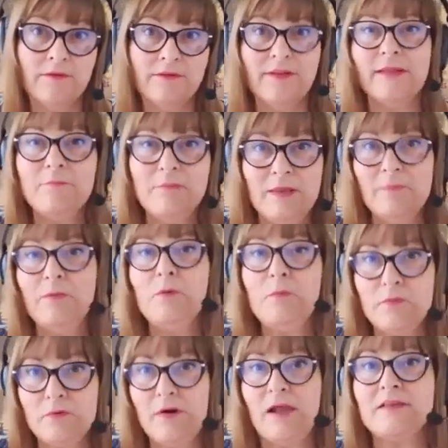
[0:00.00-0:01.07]
Like people
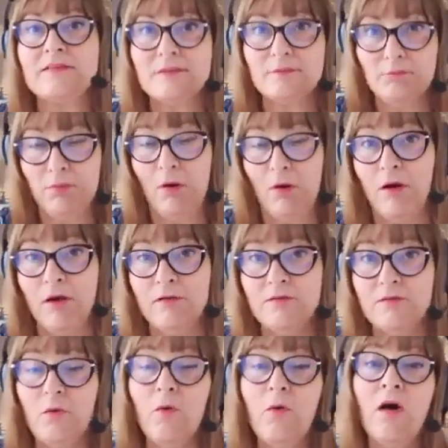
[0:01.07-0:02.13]
press
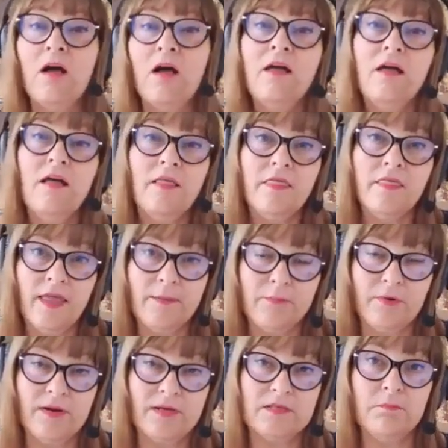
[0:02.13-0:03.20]
pause, or they
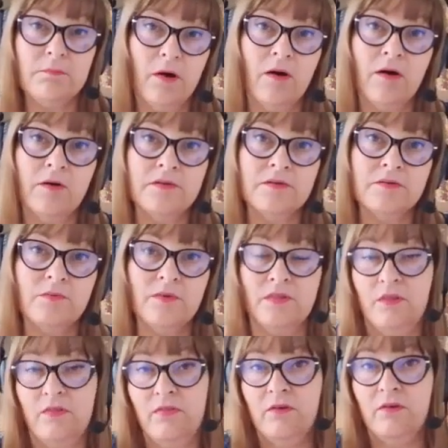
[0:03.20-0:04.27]
press pause
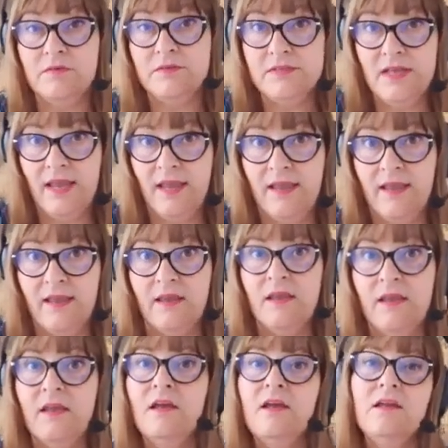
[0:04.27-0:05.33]
within their day,